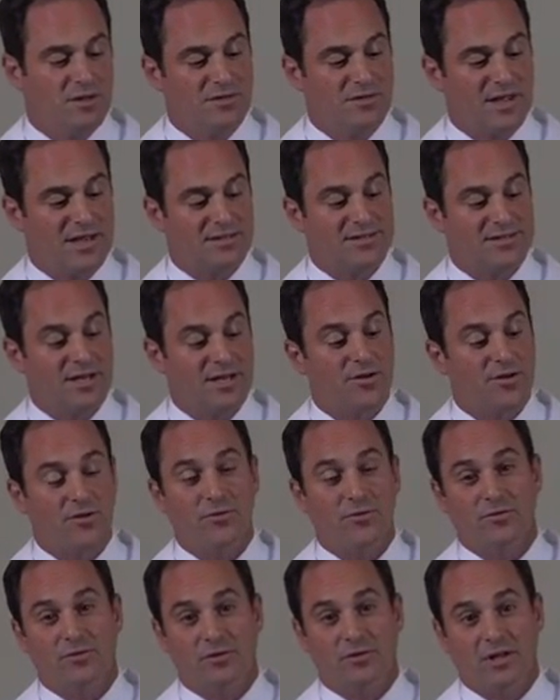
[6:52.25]
that
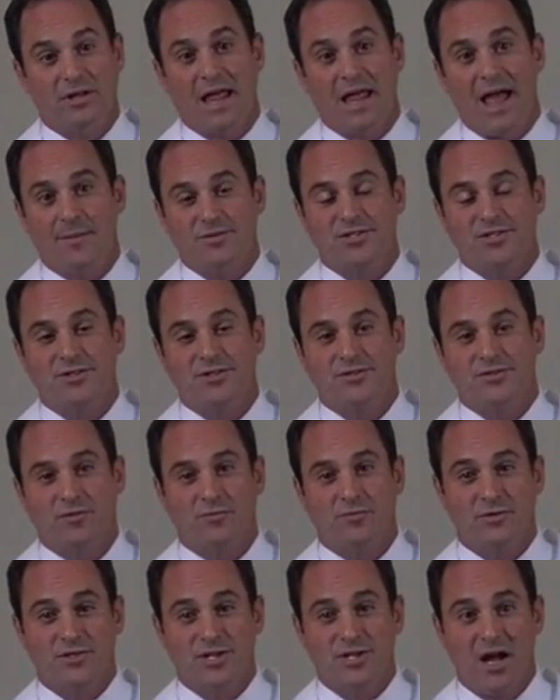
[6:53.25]
tunnel collapses
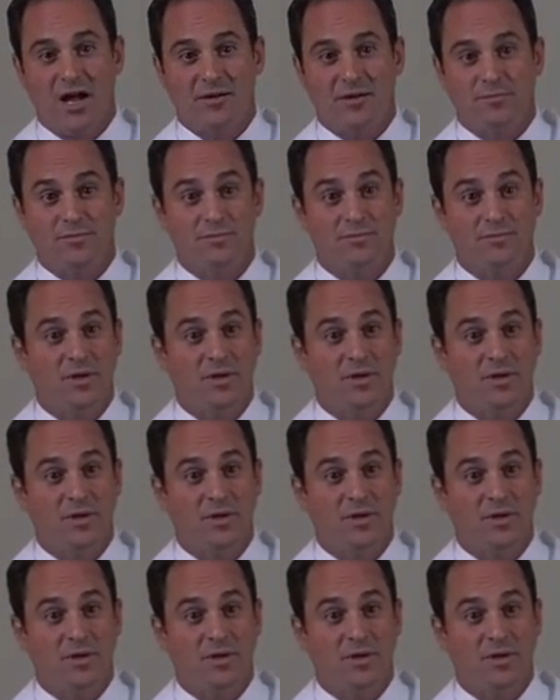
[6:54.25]
over time.